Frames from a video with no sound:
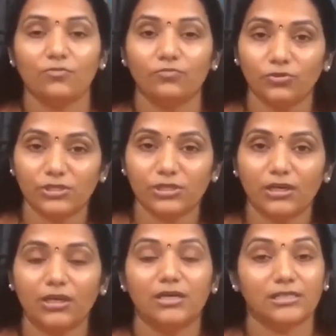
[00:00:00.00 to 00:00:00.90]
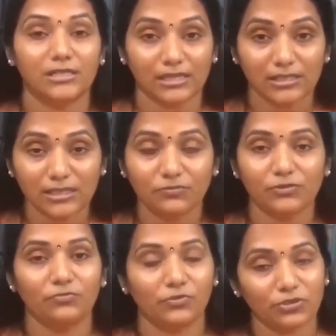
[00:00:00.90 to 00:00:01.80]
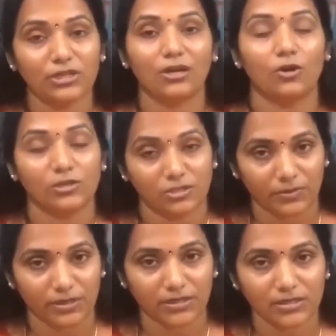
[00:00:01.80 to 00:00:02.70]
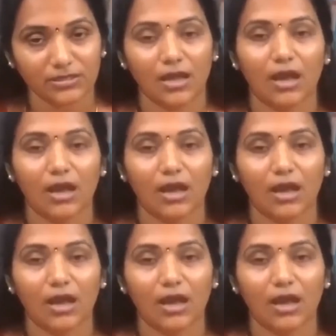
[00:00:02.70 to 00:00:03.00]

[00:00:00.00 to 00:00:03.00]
future successful future entrepreneurs.